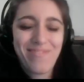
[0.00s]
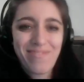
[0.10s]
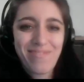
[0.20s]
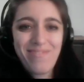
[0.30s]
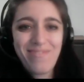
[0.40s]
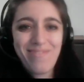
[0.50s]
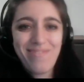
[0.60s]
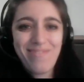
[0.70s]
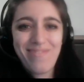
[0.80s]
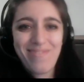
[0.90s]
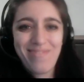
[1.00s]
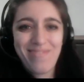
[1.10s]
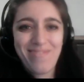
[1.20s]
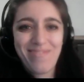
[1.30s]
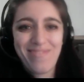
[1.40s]

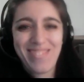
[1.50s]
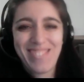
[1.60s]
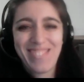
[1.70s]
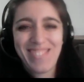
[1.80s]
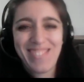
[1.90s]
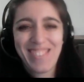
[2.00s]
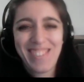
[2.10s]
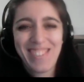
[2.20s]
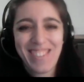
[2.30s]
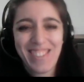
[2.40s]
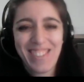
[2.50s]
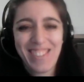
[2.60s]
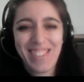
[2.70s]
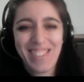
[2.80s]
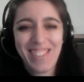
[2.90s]

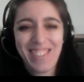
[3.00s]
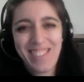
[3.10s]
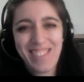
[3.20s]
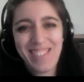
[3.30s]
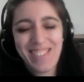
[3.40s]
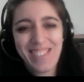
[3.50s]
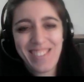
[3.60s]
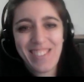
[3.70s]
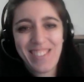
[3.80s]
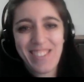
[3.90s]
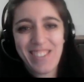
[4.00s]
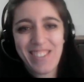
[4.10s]
No words are spoken by the person on screen.